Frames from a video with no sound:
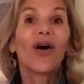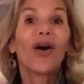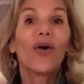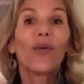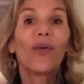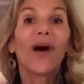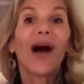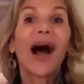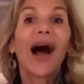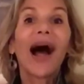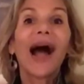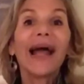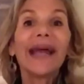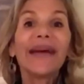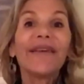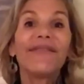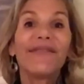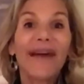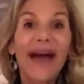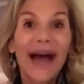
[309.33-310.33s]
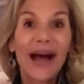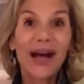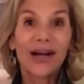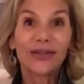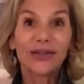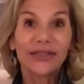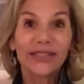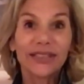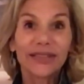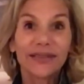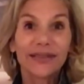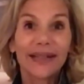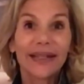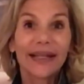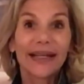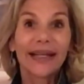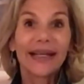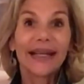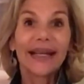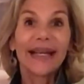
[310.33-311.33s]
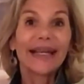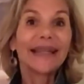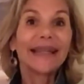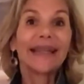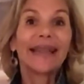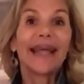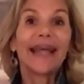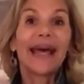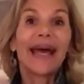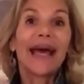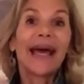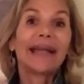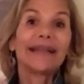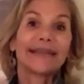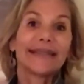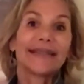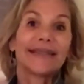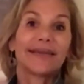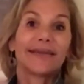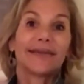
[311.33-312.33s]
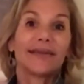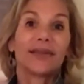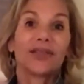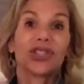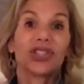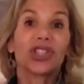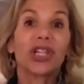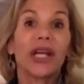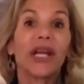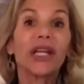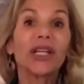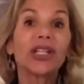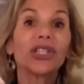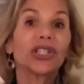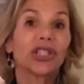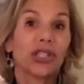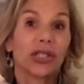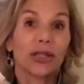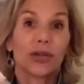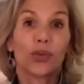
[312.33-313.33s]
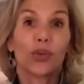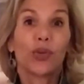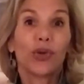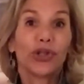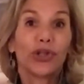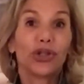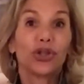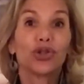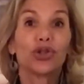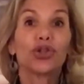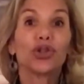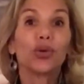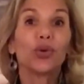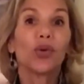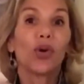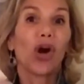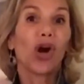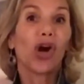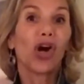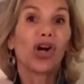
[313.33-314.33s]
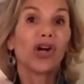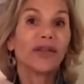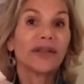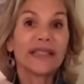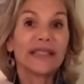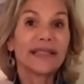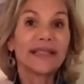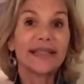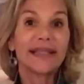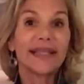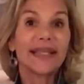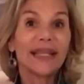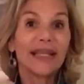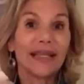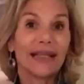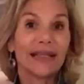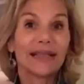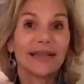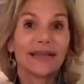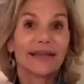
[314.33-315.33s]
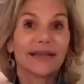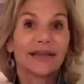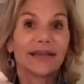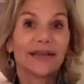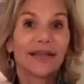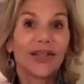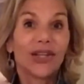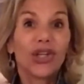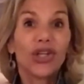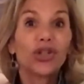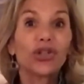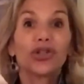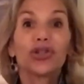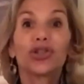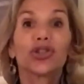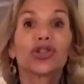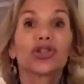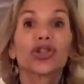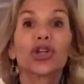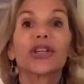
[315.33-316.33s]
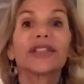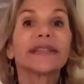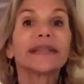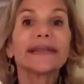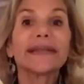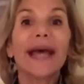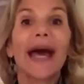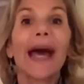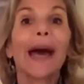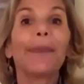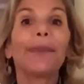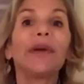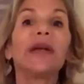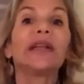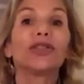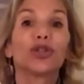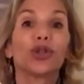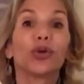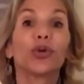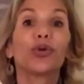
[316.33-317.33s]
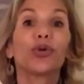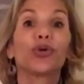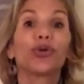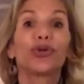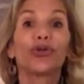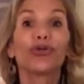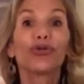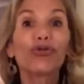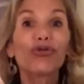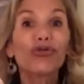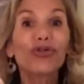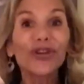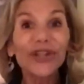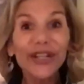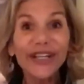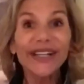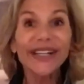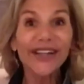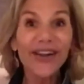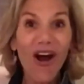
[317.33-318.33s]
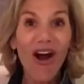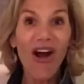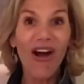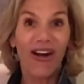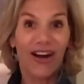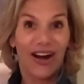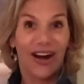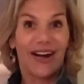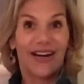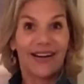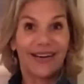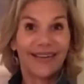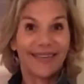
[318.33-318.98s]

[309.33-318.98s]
What I have found that changes when you do all these things is you start to tap into who you really are